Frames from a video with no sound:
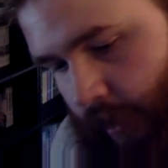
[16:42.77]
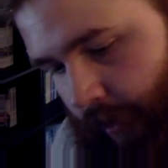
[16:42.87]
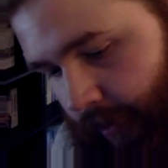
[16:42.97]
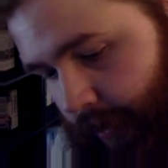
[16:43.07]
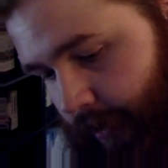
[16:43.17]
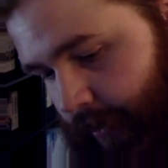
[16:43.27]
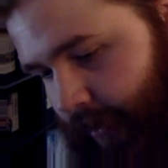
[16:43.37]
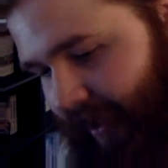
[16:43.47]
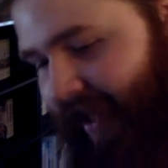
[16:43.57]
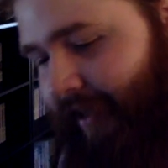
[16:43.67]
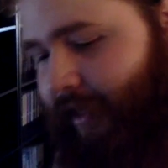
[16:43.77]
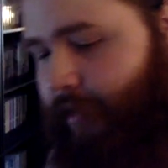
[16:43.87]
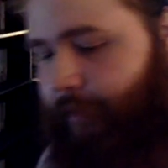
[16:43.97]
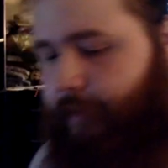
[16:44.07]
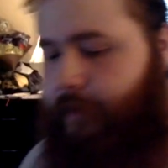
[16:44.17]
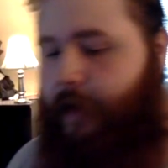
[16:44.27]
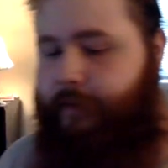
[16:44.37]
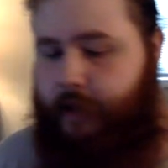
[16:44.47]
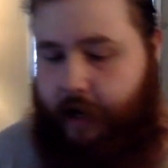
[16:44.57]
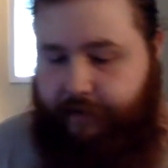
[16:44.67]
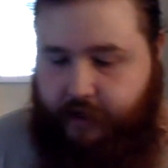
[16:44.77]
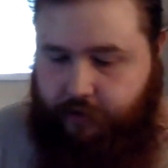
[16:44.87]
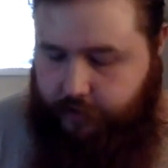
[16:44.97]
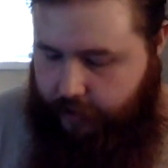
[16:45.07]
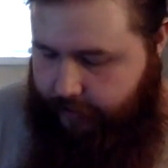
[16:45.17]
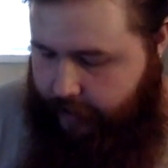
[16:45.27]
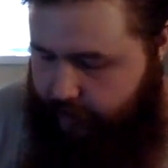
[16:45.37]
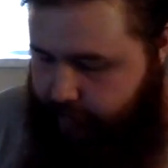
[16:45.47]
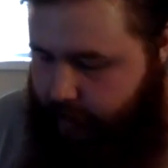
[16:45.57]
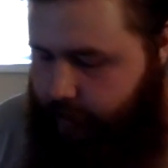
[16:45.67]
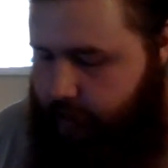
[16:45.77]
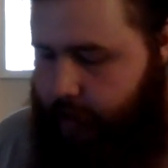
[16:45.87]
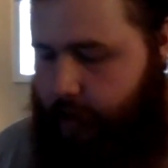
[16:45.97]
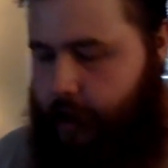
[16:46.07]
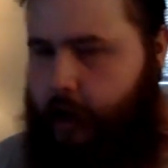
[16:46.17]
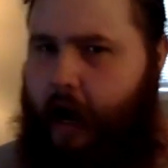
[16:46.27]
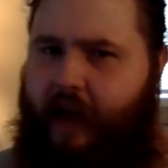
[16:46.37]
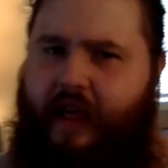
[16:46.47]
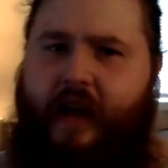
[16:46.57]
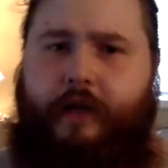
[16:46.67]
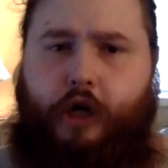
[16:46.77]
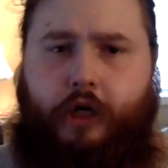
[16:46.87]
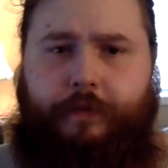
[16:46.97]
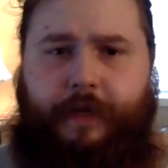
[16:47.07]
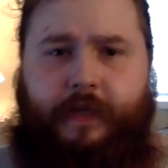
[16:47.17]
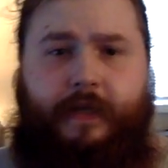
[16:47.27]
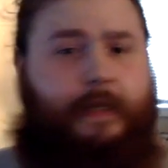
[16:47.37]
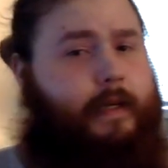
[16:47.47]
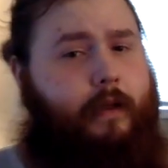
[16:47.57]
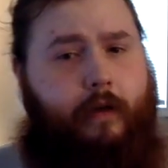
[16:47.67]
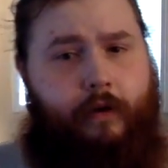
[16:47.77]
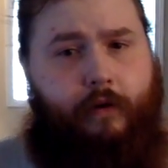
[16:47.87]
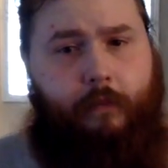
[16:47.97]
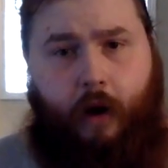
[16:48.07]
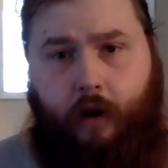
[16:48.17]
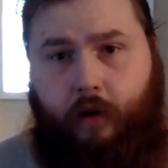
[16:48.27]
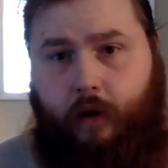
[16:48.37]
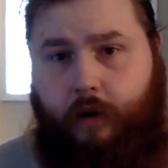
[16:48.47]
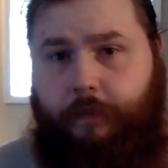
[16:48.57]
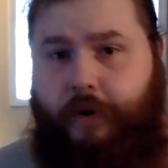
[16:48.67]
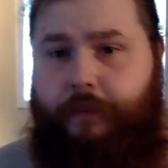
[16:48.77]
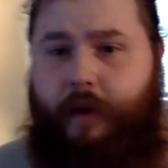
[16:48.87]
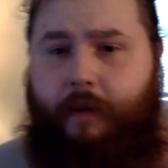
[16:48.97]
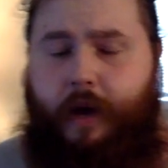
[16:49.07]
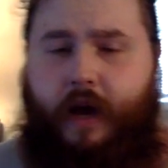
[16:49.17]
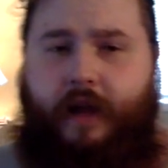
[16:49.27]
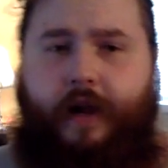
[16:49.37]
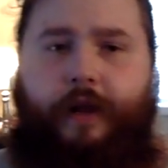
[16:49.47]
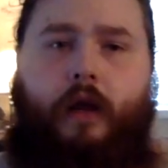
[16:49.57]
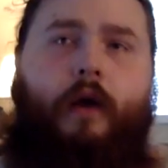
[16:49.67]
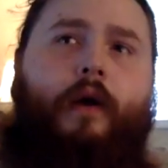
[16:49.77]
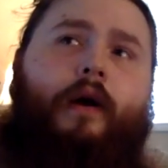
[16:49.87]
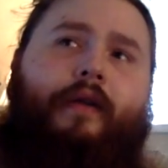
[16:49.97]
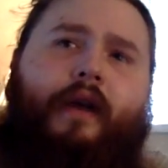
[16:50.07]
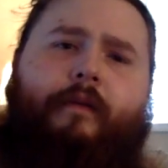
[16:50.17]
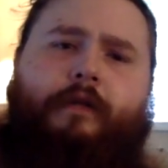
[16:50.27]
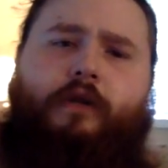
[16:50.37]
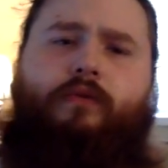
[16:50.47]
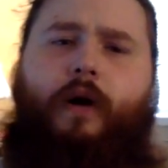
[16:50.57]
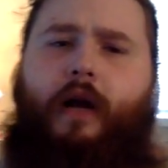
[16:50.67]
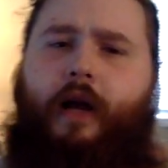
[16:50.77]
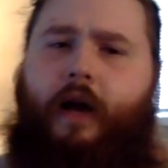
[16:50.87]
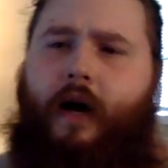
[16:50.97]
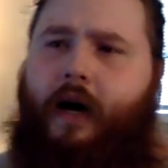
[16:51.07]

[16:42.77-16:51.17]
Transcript: another one that was kind of interesting that I read. I think I talked about this in another manga log, but maybe I didn't. I think I was just waiting